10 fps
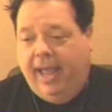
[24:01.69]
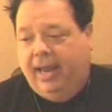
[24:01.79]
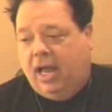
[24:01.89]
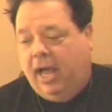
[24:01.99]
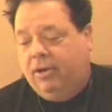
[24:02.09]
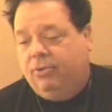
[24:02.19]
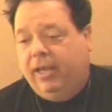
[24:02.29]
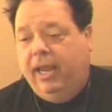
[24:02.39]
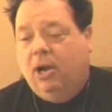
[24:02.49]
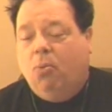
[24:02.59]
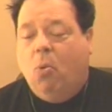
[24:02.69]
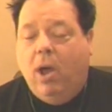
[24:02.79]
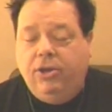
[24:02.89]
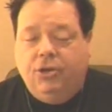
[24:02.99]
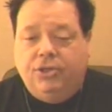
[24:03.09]
And I don't care
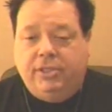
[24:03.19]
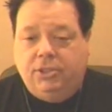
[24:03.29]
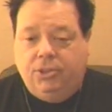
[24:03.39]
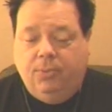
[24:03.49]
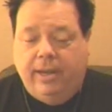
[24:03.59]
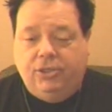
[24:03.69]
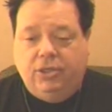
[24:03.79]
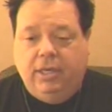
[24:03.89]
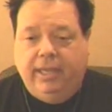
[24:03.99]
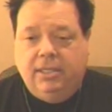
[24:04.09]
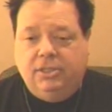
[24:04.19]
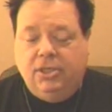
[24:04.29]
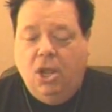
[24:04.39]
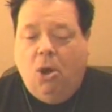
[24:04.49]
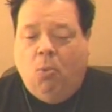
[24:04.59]
what your situation
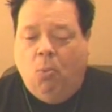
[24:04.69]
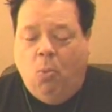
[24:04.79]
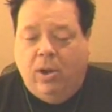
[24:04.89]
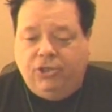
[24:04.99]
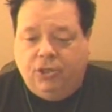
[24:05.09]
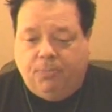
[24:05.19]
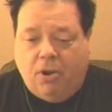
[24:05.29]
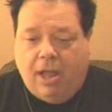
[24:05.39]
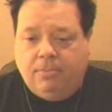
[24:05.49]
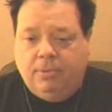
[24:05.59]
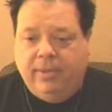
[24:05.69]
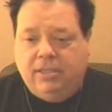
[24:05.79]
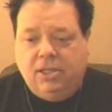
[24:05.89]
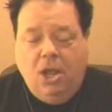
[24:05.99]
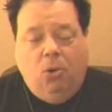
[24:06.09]
is, what your problem
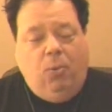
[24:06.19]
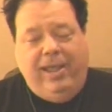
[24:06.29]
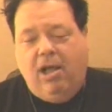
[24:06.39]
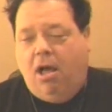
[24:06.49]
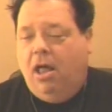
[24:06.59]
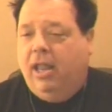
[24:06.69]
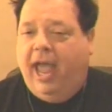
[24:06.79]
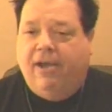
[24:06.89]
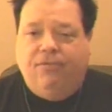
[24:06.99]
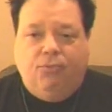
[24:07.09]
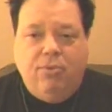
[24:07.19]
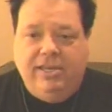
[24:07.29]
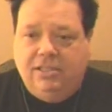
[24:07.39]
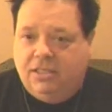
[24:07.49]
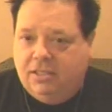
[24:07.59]
is. We all have
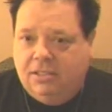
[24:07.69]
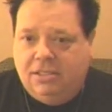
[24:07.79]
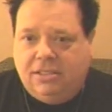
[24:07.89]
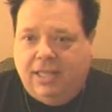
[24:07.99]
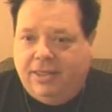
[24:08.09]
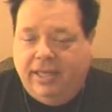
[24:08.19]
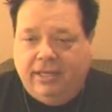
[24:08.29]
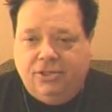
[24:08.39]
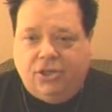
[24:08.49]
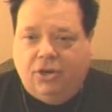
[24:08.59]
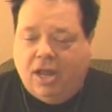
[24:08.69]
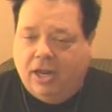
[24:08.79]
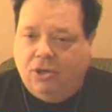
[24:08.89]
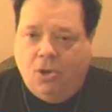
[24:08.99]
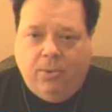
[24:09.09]
reasons that things are
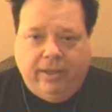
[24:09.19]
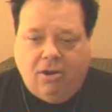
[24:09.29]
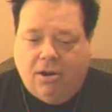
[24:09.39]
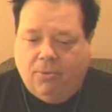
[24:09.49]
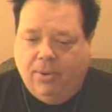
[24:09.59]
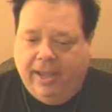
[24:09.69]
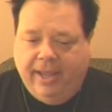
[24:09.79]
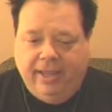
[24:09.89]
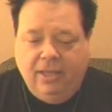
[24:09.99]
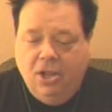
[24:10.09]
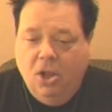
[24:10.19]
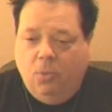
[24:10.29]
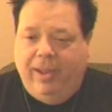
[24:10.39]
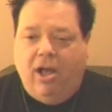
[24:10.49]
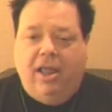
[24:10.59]
not going our way.
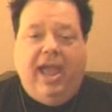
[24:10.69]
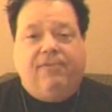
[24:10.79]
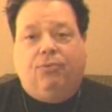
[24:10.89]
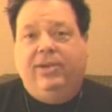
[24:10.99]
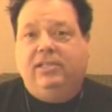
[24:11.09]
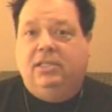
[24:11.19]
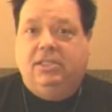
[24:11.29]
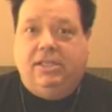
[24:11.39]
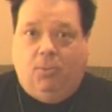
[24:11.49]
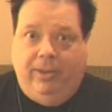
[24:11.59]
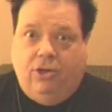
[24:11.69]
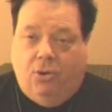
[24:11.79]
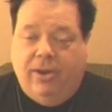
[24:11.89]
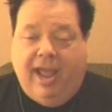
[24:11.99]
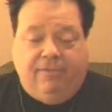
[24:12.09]
We all have reasons that we
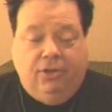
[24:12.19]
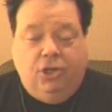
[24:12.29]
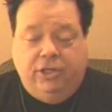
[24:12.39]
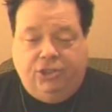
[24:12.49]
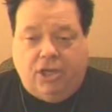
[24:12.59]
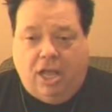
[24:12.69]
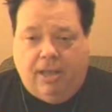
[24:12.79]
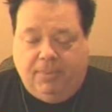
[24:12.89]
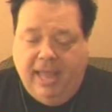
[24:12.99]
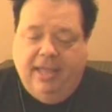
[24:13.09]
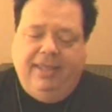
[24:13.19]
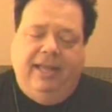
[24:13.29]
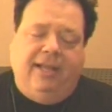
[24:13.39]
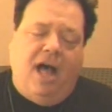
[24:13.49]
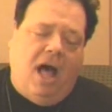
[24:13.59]
don't have a good job.
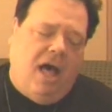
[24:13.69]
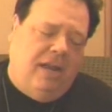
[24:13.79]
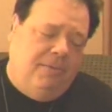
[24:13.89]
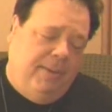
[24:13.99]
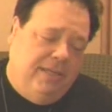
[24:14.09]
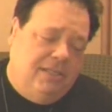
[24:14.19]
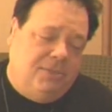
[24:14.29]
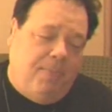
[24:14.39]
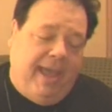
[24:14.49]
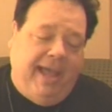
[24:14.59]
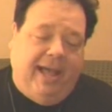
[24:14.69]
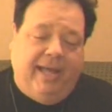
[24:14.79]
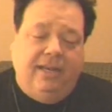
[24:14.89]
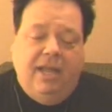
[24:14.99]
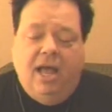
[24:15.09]
The economy is
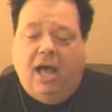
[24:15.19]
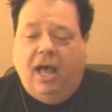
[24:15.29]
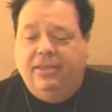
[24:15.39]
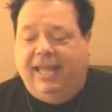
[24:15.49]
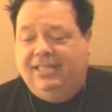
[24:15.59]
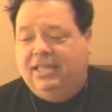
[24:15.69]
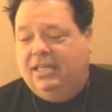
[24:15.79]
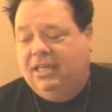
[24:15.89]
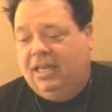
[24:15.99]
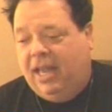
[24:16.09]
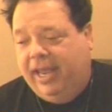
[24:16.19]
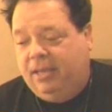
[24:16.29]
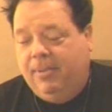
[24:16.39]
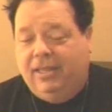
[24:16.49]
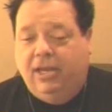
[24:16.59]
bad. They didn't
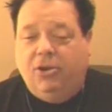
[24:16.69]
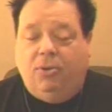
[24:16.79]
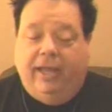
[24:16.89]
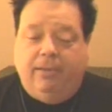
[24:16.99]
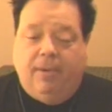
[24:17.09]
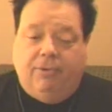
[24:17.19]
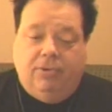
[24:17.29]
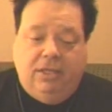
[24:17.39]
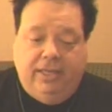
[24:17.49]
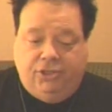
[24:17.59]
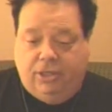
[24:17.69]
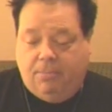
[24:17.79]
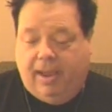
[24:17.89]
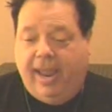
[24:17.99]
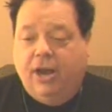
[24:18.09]
like me. They don't like my
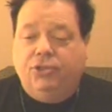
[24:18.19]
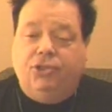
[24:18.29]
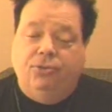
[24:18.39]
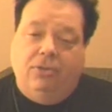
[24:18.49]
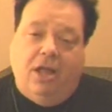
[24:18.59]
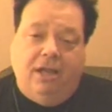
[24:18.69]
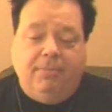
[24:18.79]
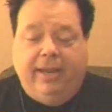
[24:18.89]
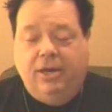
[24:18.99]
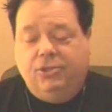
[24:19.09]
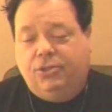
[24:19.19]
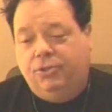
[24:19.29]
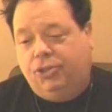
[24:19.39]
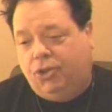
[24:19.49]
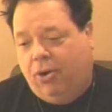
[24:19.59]
religion. My hair's too long. My hair's
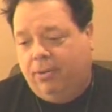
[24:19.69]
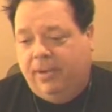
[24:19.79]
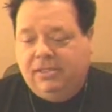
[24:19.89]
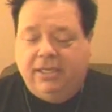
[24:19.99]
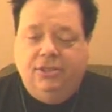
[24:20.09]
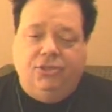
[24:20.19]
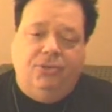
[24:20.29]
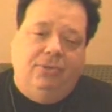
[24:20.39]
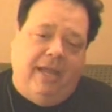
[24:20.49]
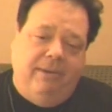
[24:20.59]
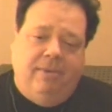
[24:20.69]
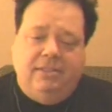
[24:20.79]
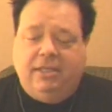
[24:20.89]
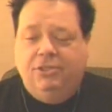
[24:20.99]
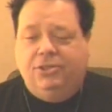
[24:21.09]
too short. My skin's too light.
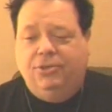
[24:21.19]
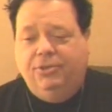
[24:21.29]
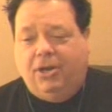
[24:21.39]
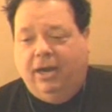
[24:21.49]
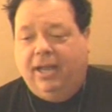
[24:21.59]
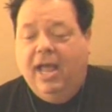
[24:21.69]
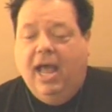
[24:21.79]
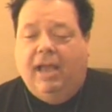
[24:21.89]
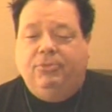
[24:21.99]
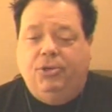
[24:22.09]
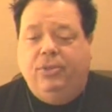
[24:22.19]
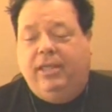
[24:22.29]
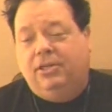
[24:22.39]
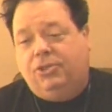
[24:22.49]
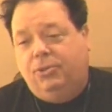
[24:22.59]
My skin's too dark. I'm too
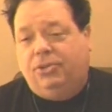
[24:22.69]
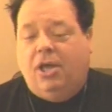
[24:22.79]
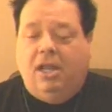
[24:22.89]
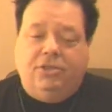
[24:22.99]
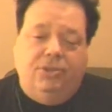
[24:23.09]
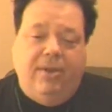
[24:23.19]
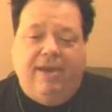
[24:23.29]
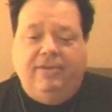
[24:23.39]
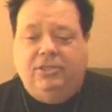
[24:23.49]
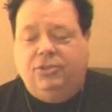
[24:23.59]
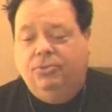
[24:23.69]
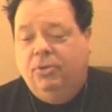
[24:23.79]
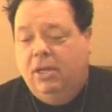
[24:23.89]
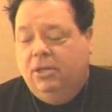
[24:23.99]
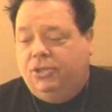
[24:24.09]
thin, too tall, too heavy,
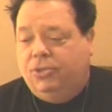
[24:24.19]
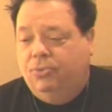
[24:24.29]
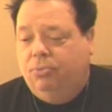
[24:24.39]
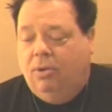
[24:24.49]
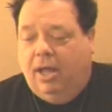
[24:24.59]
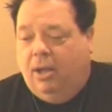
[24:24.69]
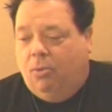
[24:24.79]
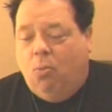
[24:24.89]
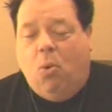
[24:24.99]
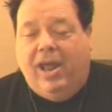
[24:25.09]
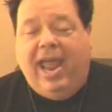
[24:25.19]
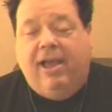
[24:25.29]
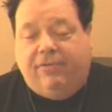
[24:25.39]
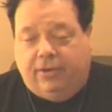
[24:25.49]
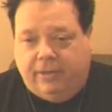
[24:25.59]
too
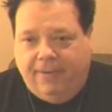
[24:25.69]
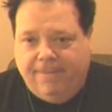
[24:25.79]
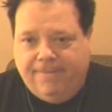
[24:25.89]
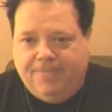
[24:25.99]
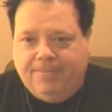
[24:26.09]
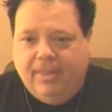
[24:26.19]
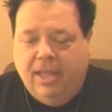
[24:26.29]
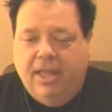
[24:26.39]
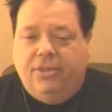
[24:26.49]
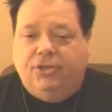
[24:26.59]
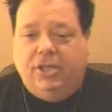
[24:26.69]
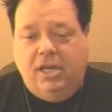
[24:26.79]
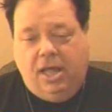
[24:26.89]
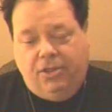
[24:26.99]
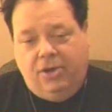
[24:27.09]
whatever. There's
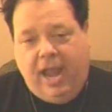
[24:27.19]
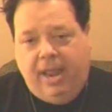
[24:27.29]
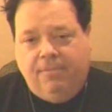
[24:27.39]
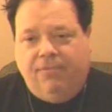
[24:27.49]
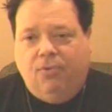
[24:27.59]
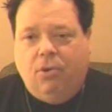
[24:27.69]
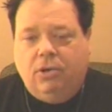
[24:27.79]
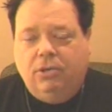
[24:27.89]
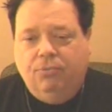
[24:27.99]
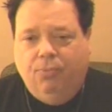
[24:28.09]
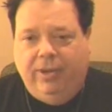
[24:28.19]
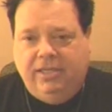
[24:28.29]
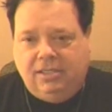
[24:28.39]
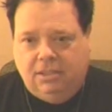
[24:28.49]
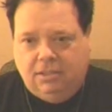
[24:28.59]
another name for
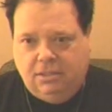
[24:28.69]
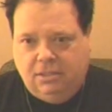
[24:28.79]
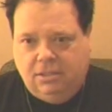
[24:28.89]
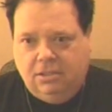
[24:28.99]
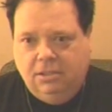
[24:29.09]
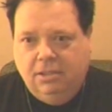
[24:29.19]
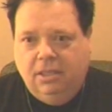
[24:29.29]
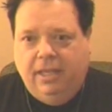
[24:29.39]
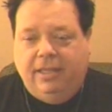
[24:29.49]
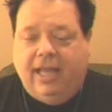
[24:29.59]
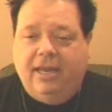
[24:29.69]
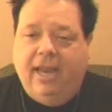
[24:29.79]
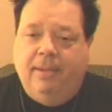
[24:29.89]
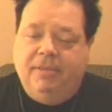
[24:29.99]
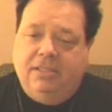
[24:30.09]
reasons. That
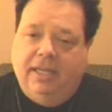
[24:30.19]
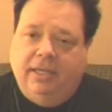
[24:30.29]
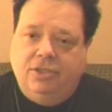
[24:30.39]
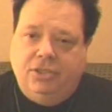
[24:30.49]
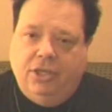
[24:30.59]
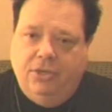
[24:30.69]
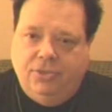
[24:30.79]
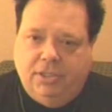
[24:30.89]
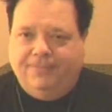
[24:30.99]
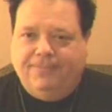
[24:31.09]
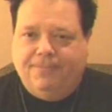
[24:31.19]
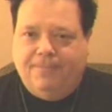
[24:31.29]
name is excuses.